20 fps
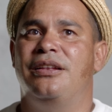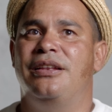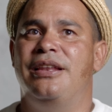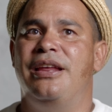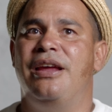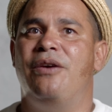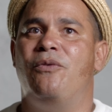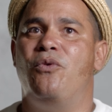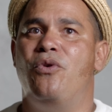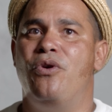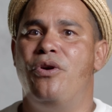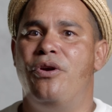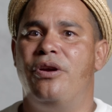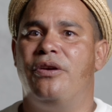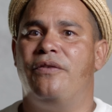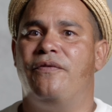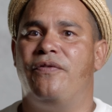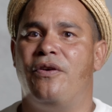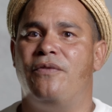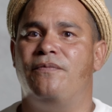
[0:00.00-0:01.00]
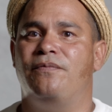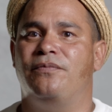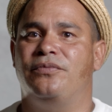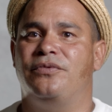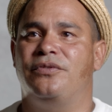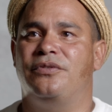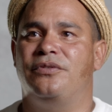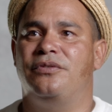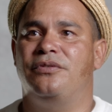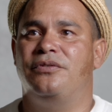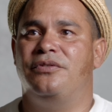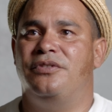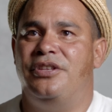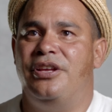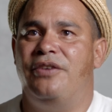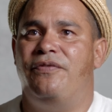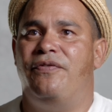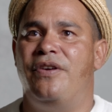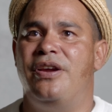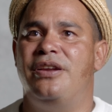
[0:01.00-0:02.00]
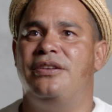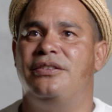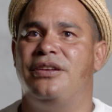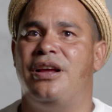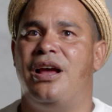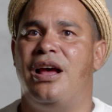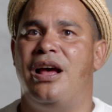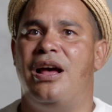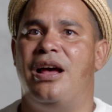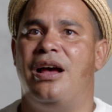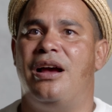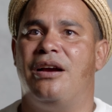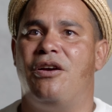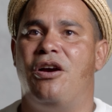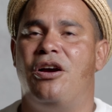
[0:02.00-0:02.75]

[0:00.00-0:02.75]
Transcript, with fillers: the work from different uh,